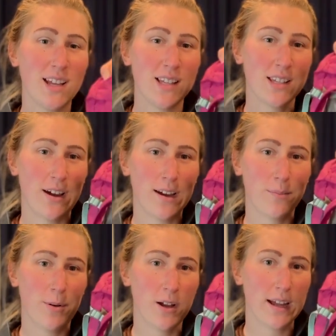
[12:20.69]
So I
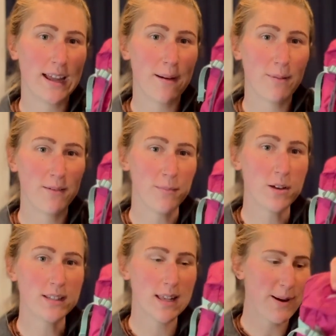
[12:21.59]
could put a couple of
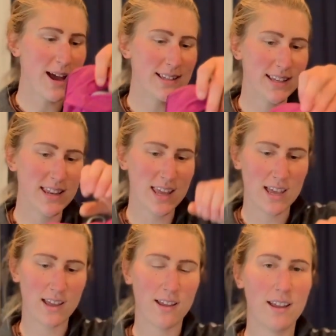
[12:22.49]
muesli bars in
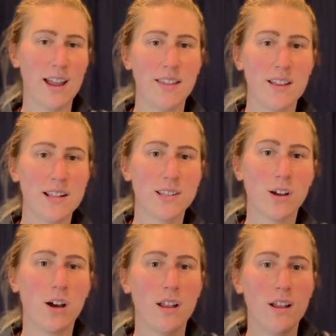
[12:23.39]
here, and then it's
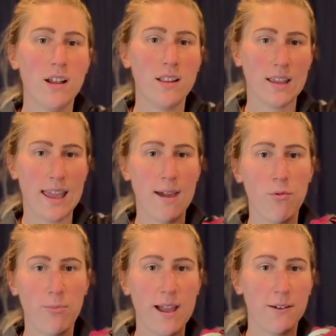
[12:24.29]
got the
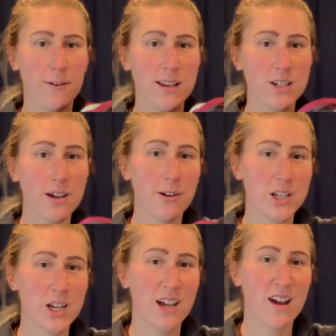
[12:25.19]
Camelback feature,
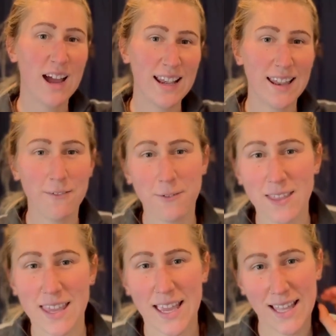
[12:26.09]
which I love for
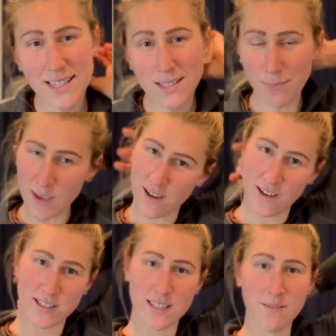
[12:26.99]
the kids
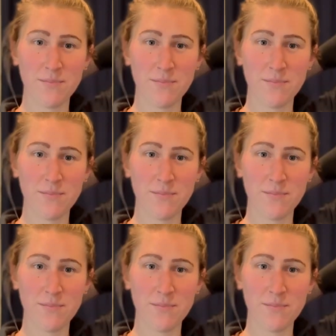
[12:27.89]
because